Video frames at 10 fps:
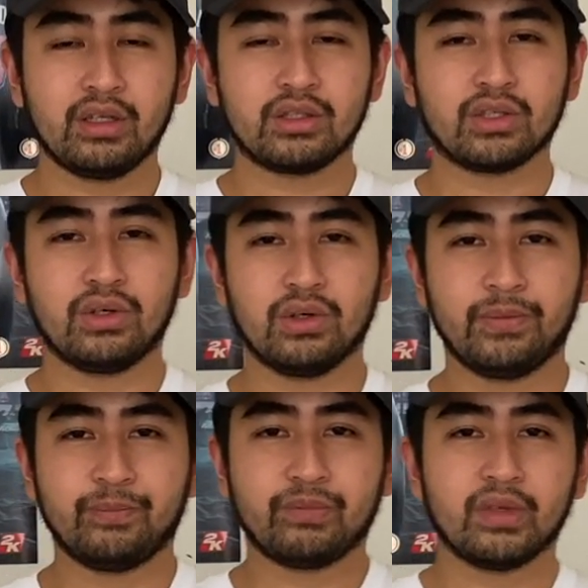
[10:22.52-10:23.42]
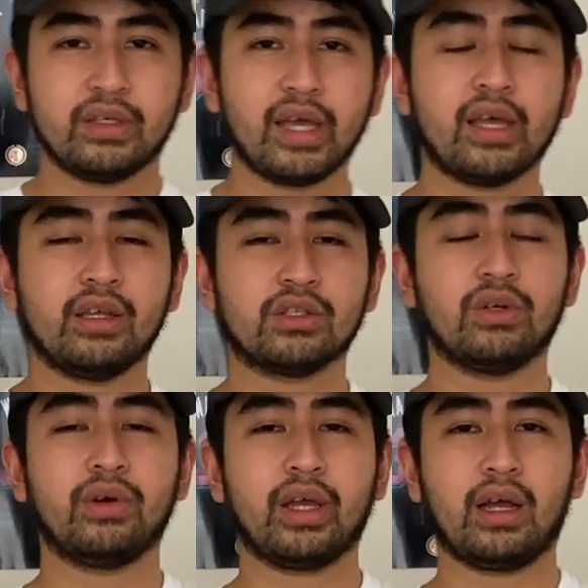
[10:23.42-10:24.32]
So yeah,
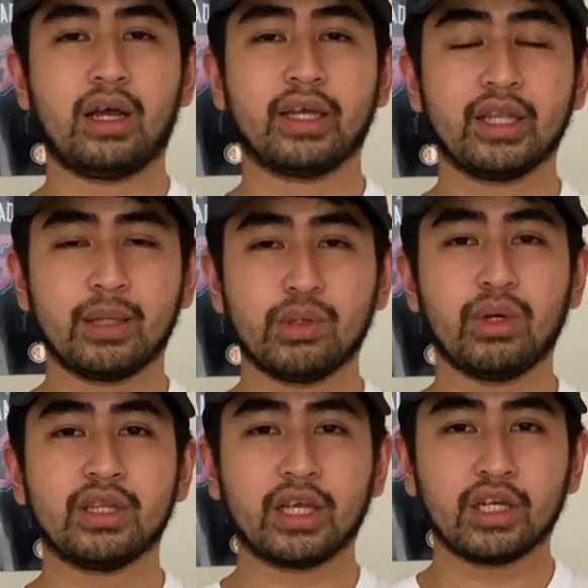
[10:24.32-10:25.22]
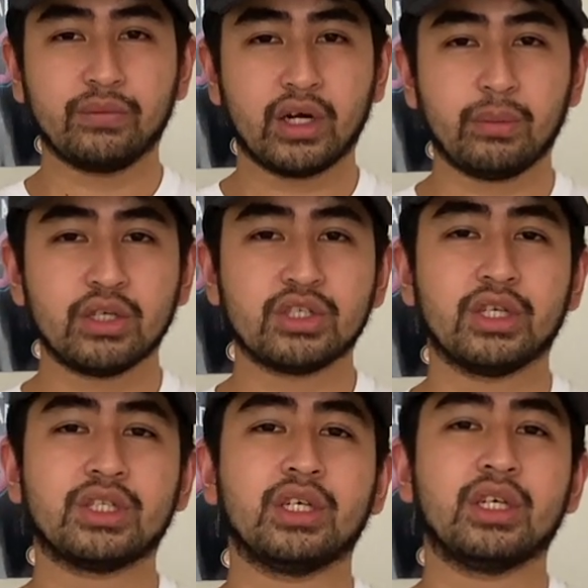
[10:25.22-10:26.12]
so again everyone, thank you very much.
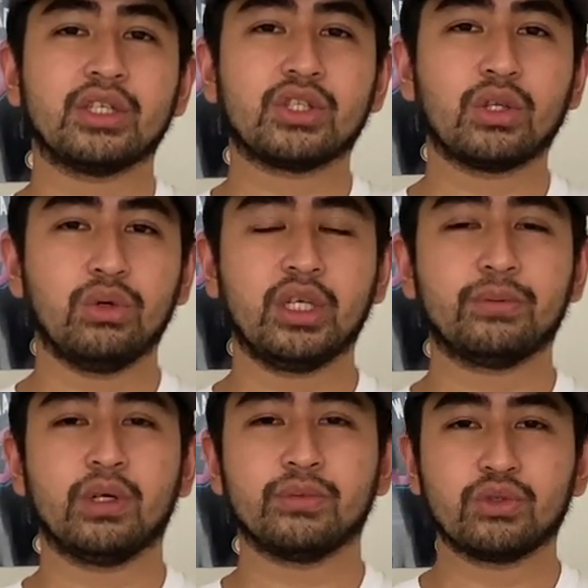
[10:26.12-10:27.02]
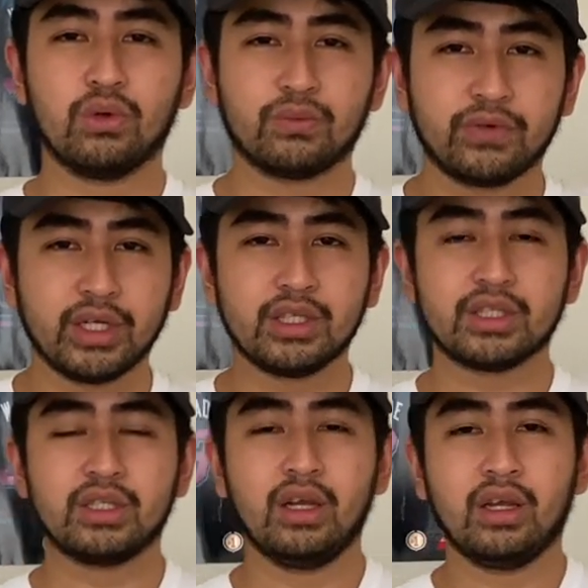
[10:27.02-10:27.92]
This is Tony from Soul Freaks.